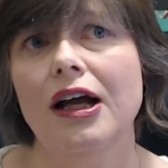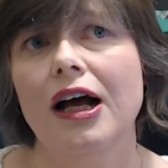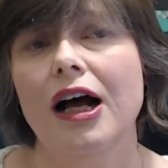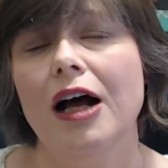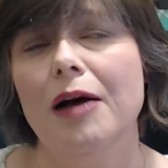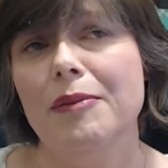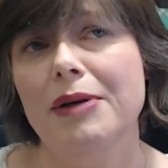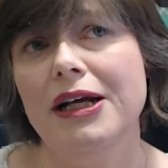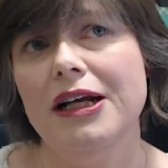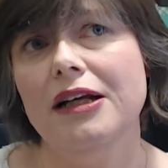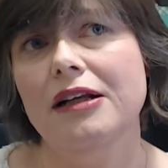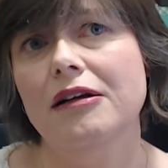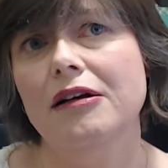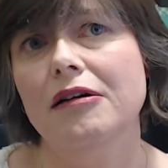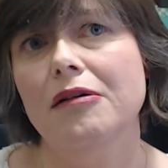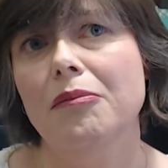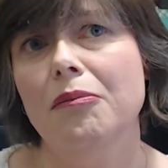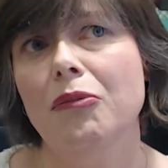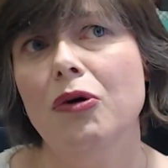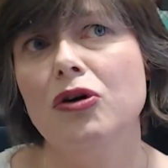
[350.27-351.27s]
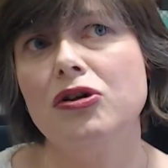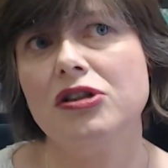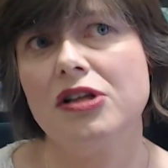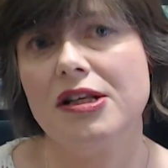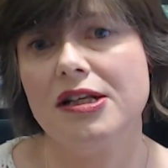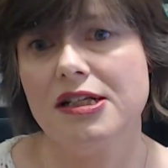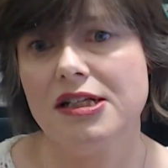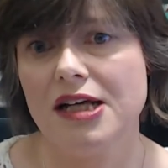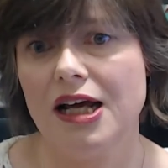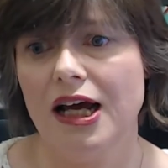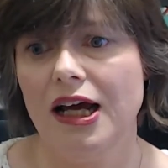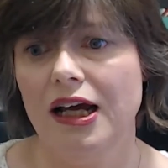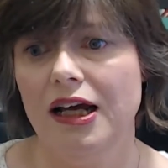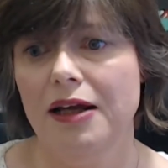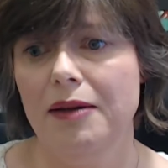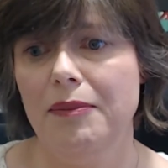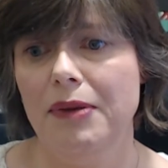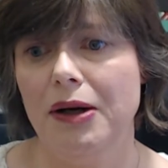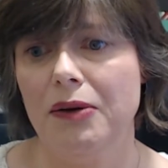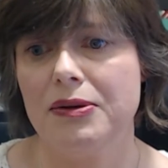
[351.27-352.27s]
I mean, most of the
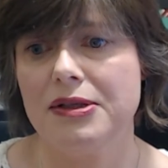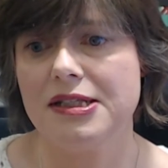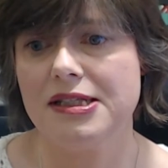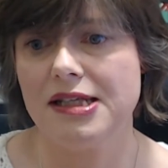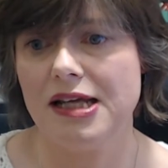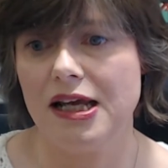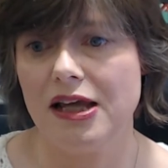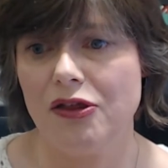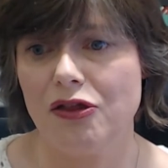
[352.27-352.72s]
time I would say